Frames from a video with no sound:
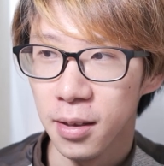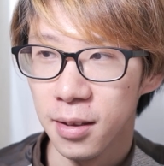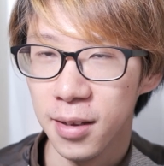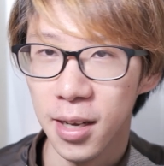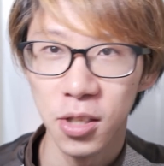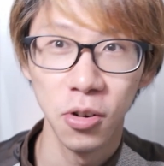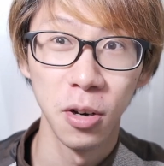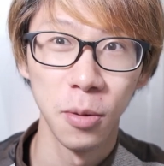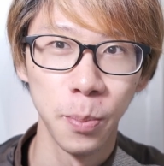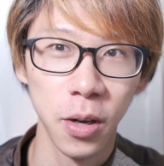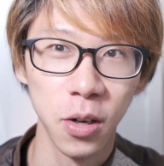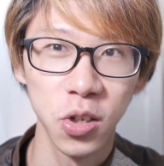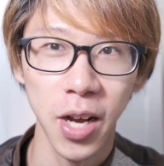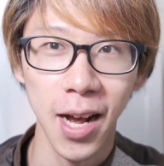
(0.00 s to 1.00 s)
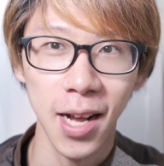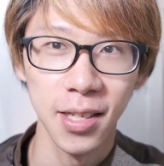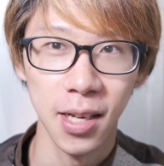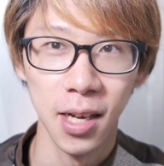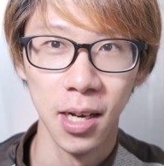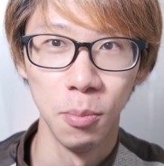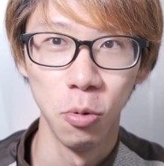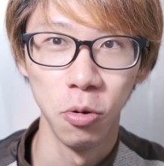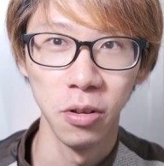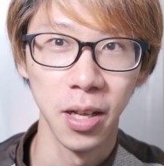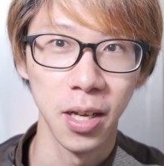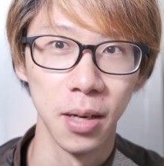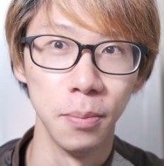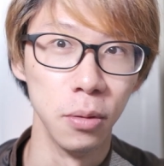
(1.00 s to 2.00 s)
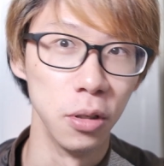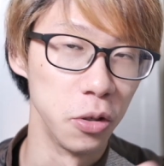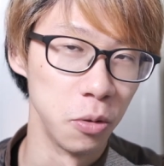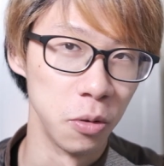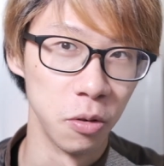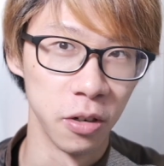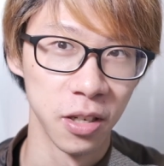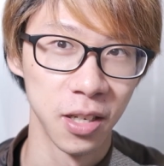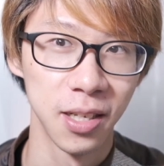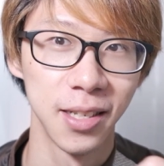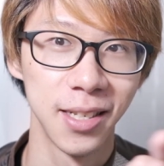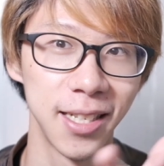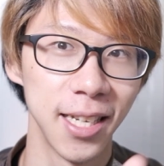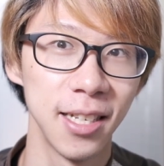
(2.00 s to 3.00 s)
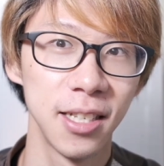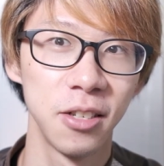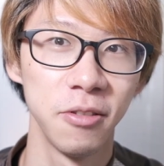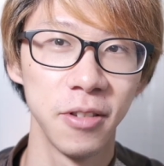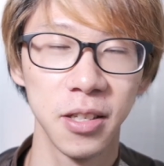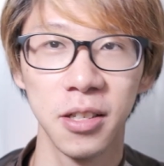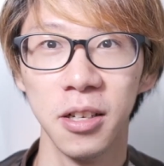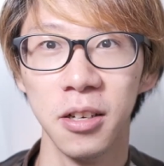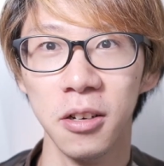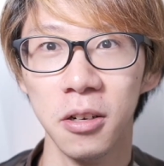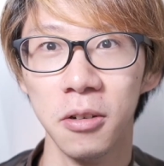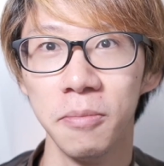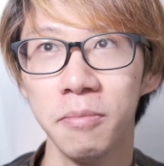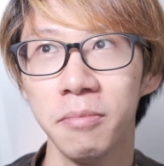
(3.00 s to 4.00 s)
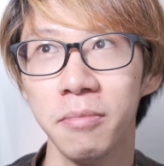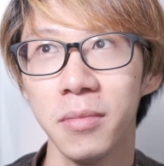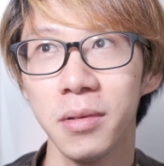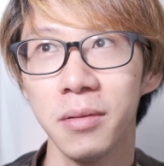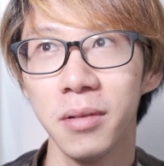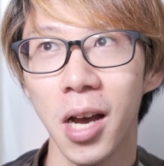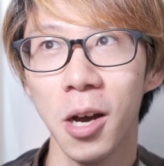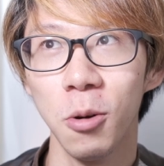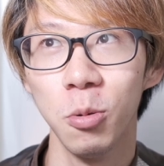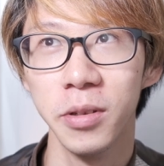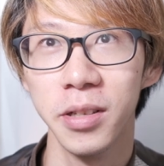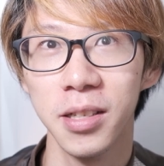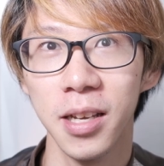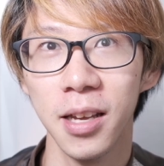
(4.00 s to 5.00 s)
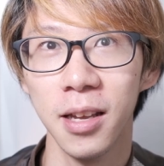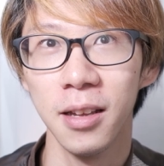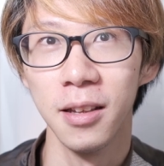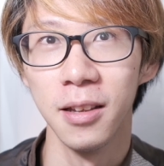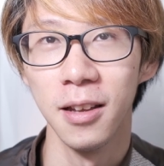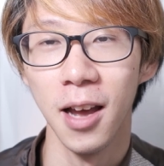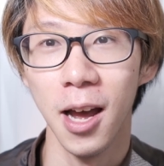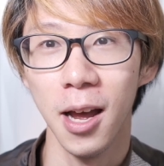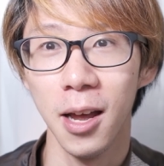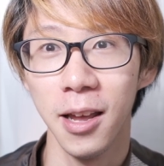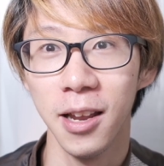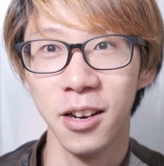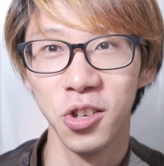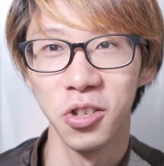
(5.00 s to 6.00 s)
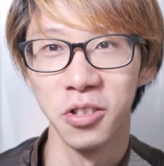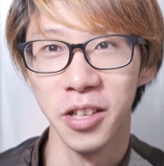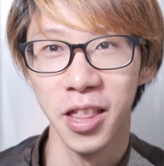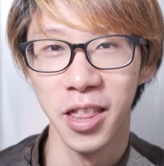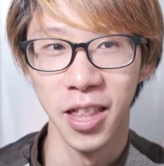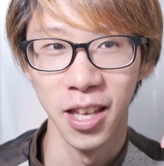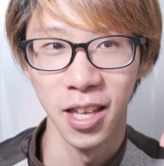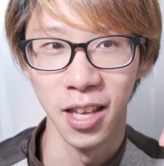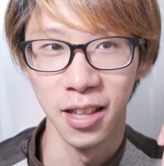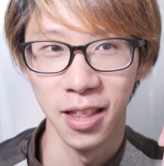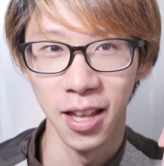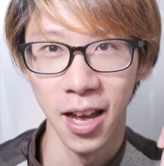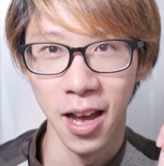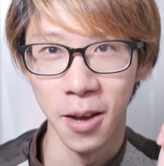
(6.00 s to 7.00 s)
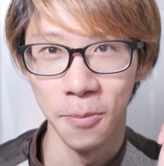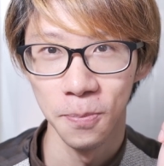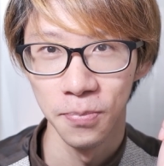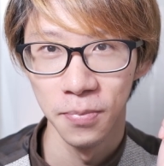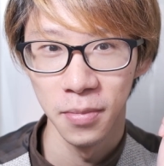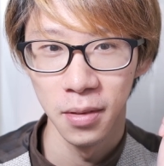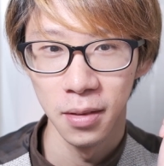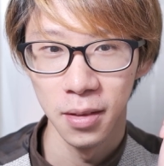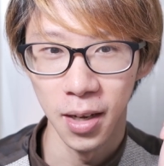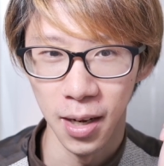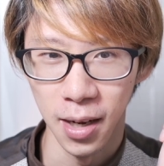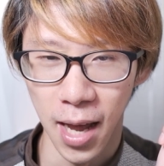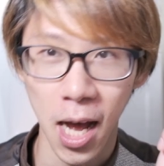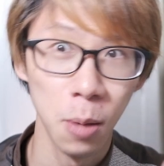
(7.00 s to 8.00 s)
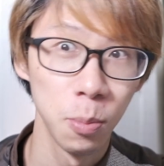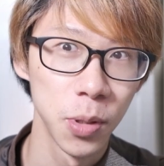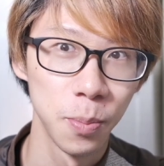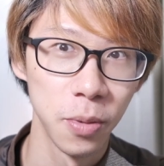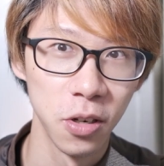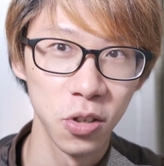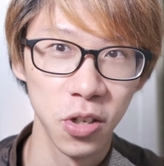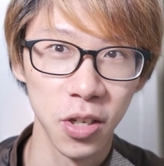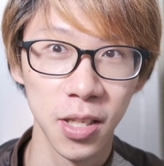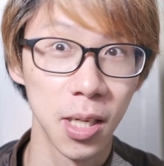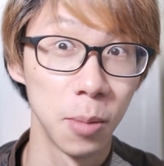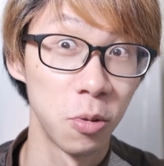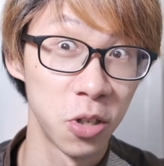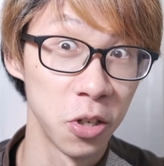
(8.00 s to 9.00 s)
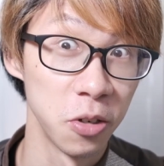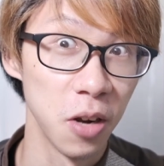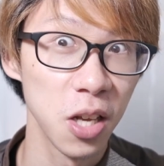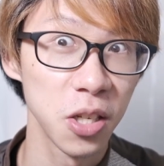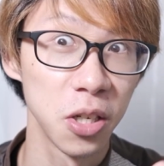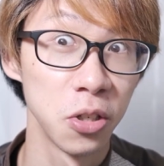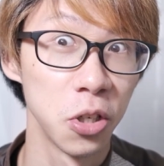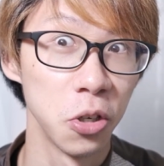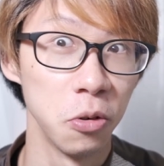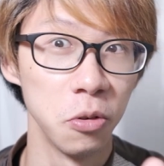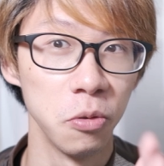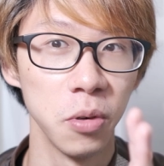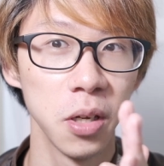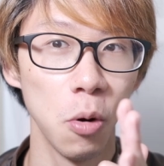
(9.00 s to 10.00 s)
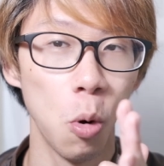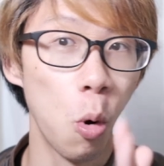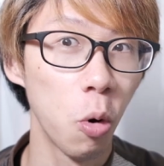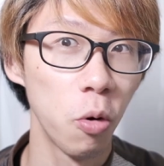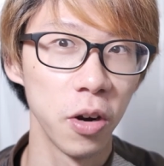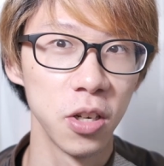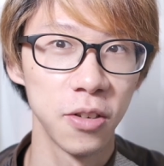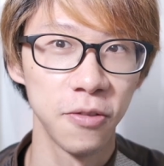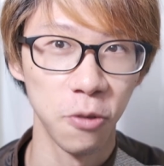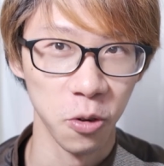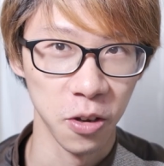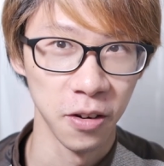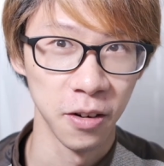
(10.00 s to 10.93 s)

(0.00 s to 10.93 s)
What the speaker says: Natsu Iro Punch has a more like a bluer tint to it. So I would say initially thinking that the Alps Punch is similar to Nostaltone Orange for